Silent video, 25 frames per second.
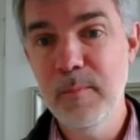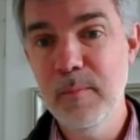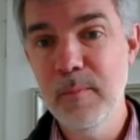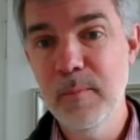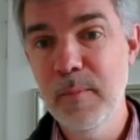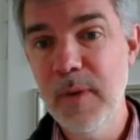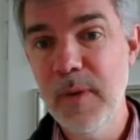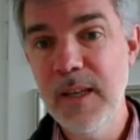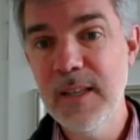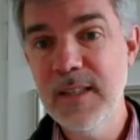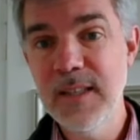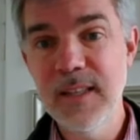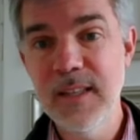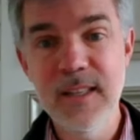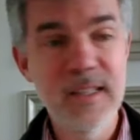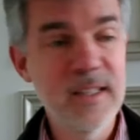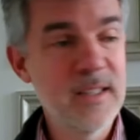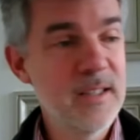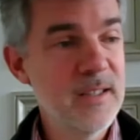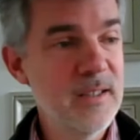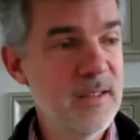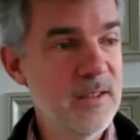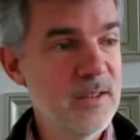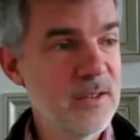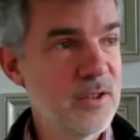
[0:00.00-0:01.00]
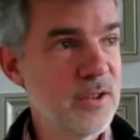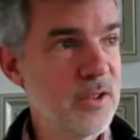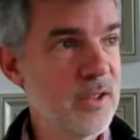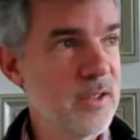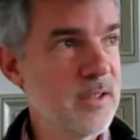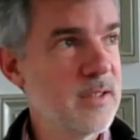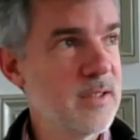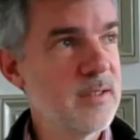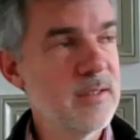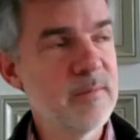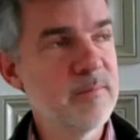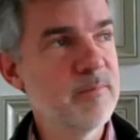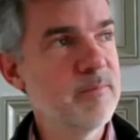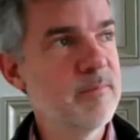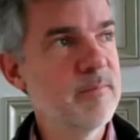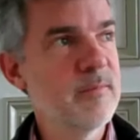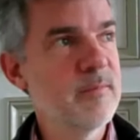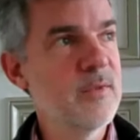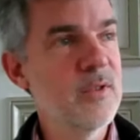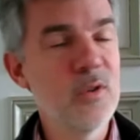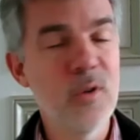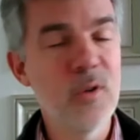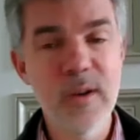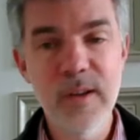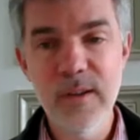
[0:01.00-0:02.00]
basically just
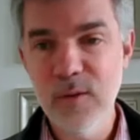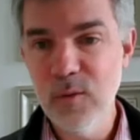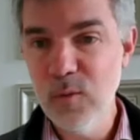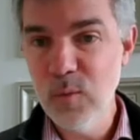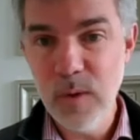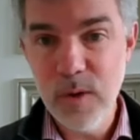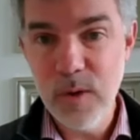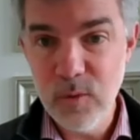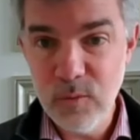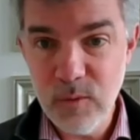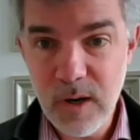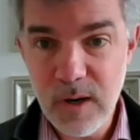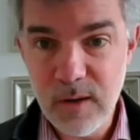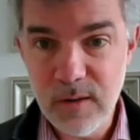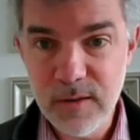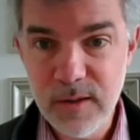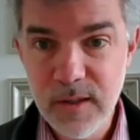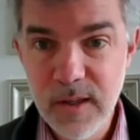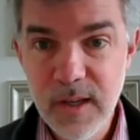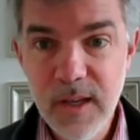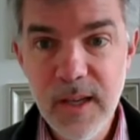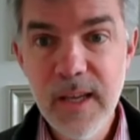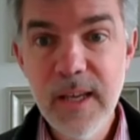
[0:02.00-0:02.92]
going the way around,